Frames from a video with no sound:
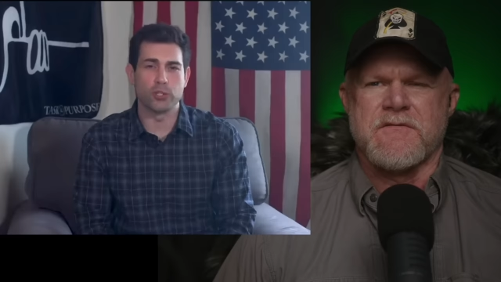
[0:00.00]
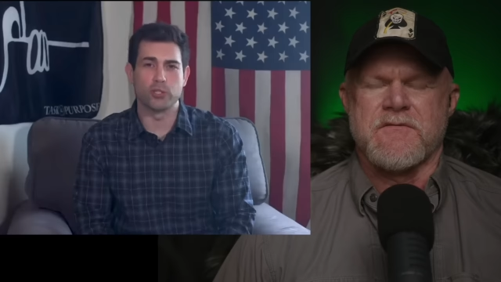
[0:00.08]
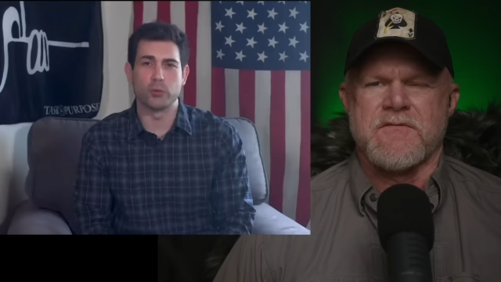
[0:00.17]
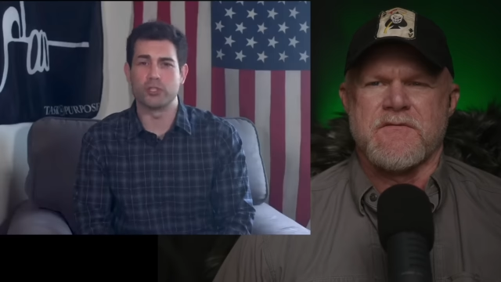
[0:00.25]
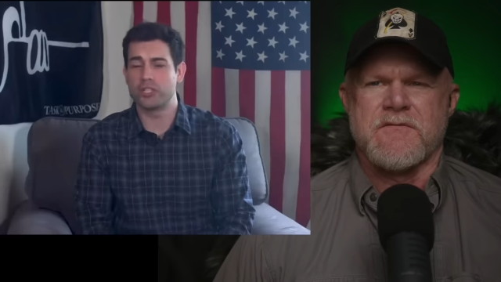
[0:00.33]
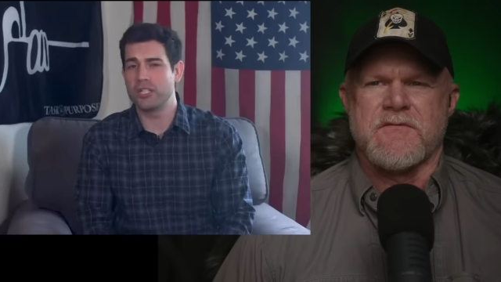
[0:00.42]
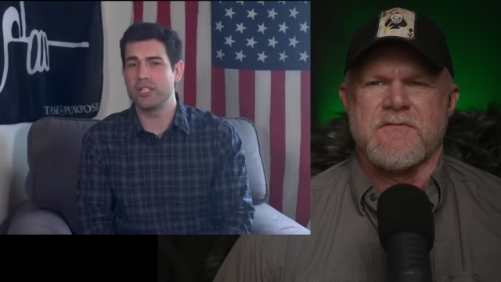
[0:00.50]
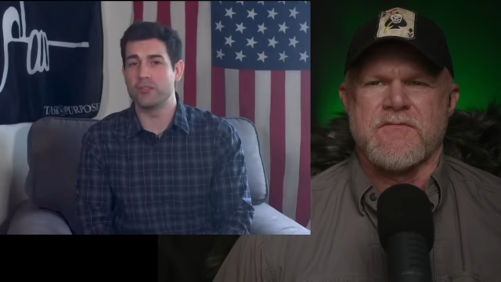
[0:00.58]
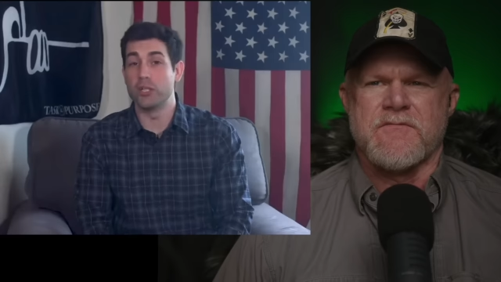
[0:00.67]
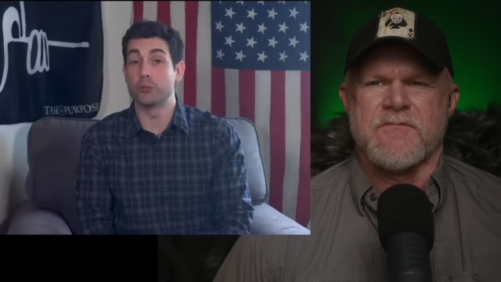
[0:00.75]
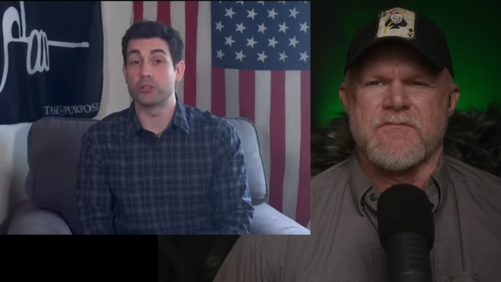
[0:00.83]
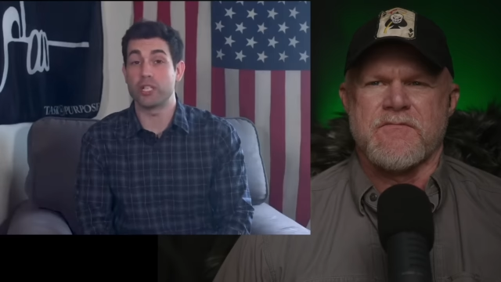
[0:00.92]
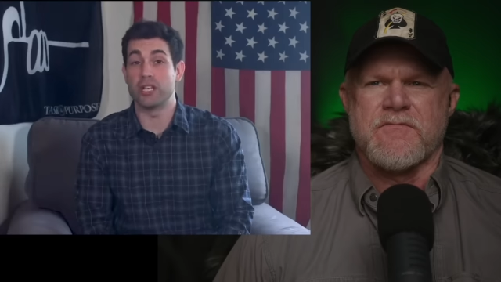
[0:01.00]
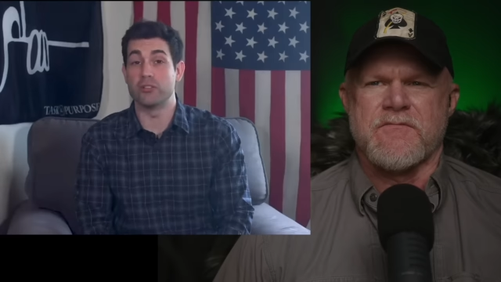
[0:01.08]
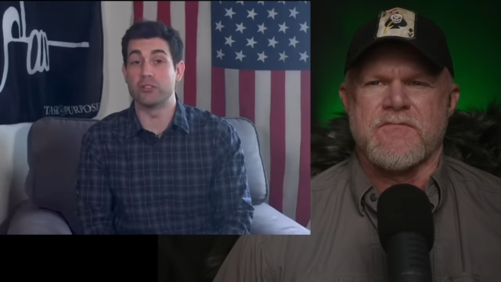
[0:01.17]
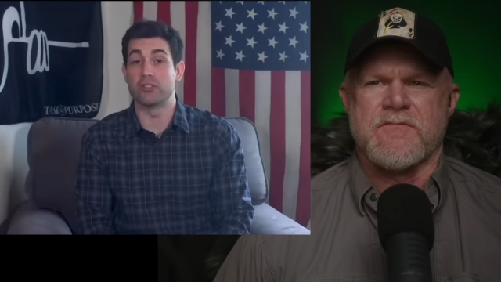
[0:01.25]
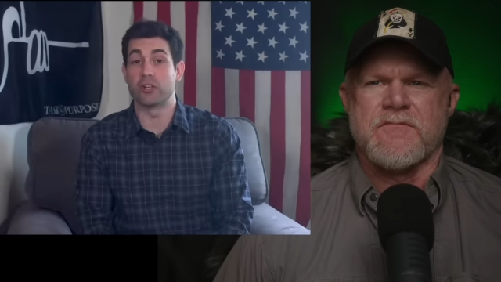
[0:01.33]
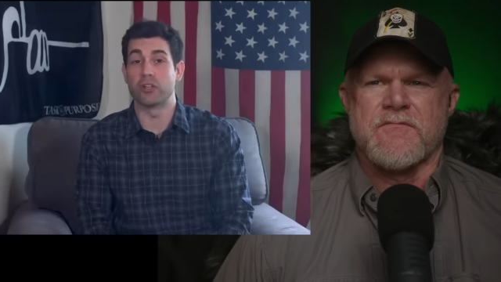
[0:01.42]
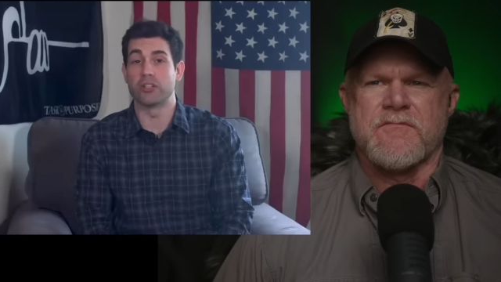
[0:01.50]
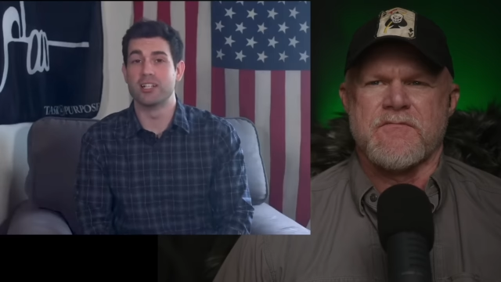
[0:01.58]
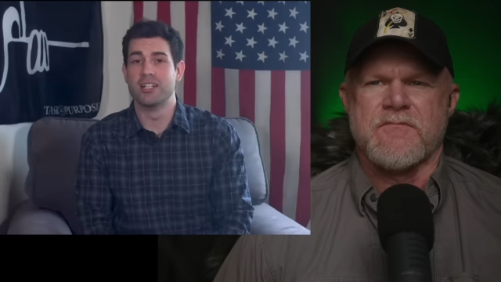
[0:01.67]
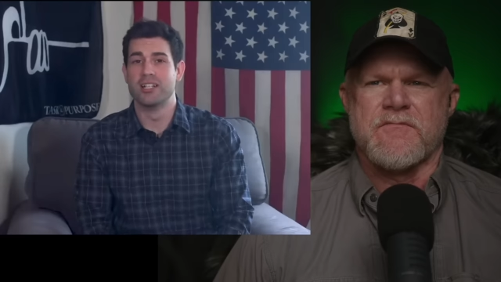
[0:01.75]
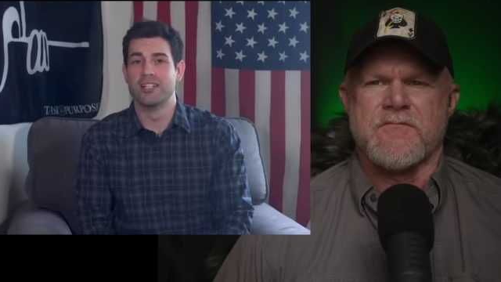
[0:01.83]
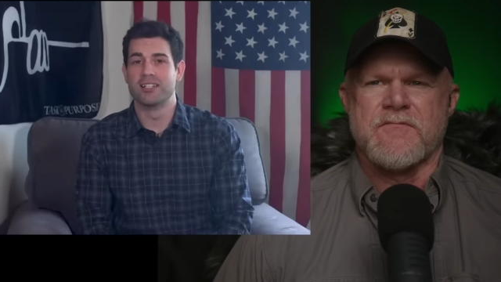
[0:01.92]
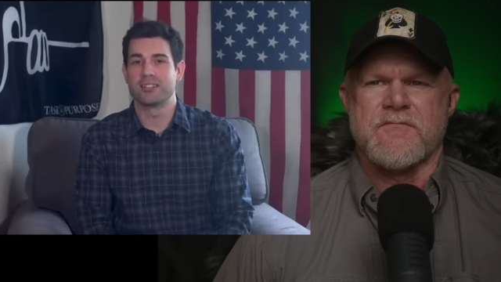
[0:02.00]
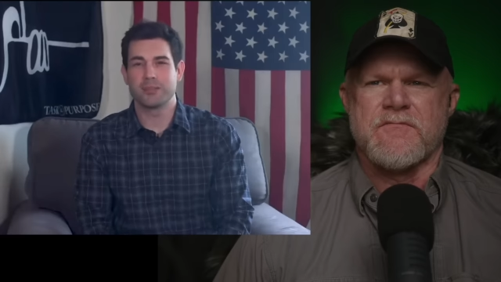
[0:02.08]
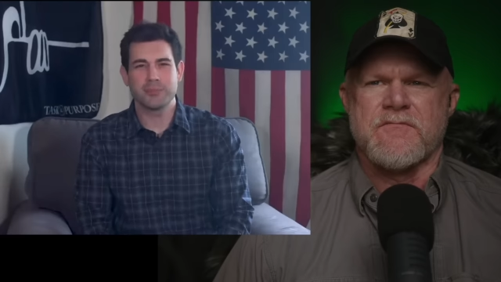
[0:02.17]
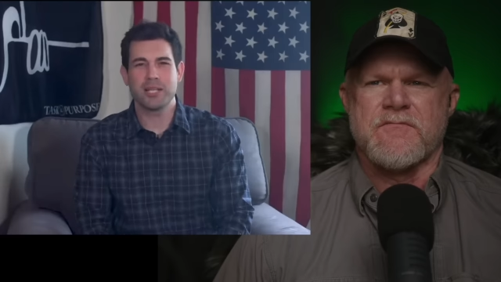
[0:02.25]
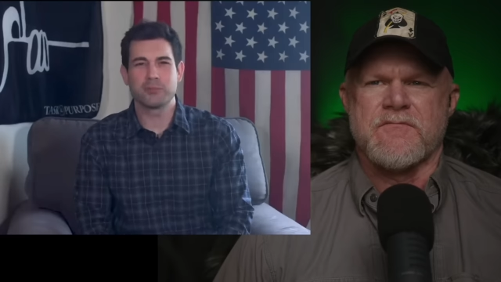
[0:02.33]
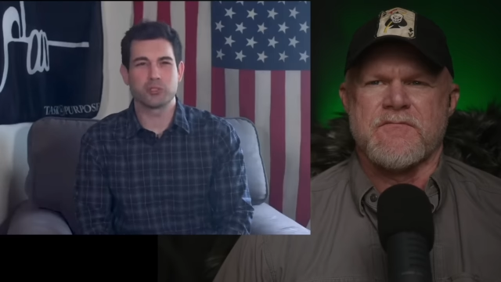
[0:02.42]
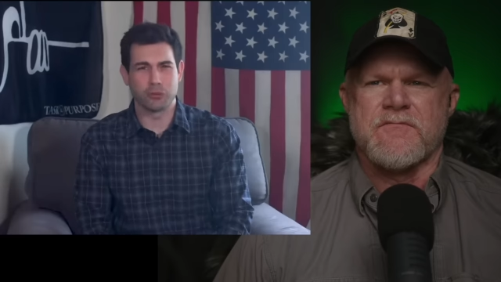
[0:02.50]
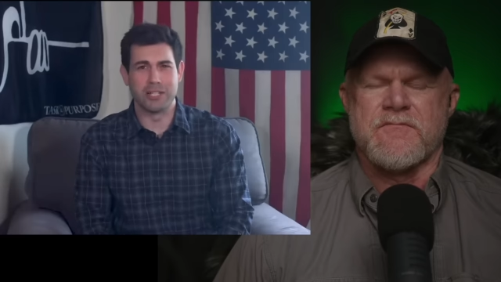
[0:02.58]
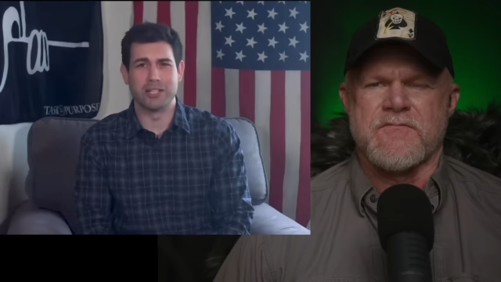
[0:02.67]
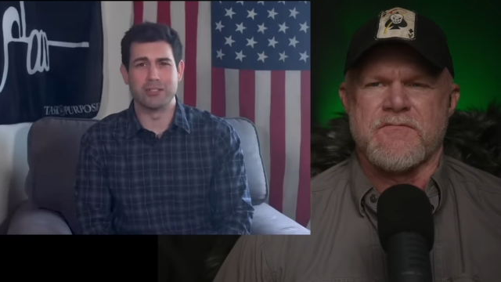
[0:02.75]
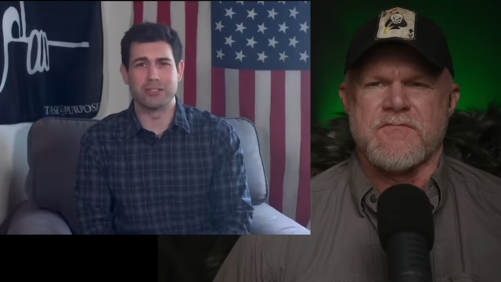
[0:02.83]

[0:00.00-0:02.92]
Speaker 1: achieve those changes are sometimes strange.